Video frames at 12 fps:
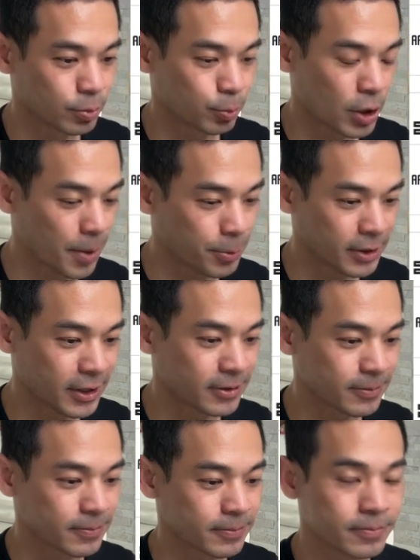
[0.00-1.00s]
populate.
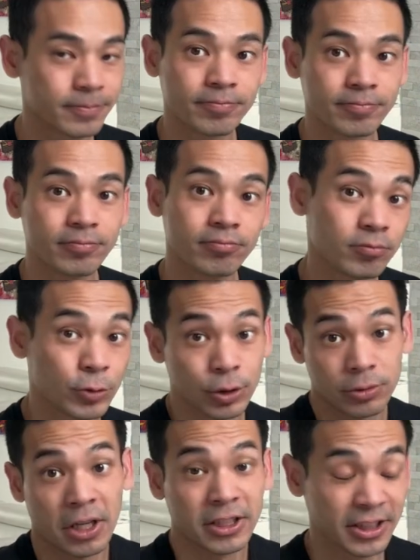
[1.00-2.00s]
Just
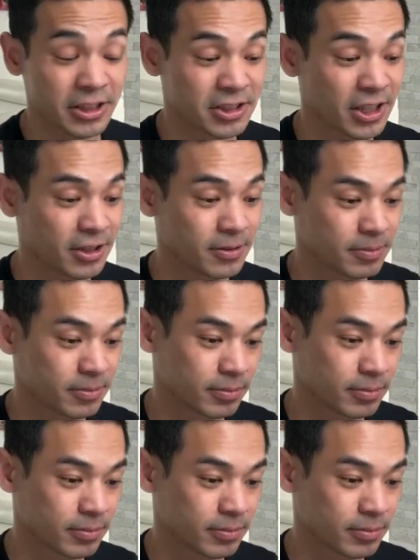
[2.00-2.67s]
takes like a second.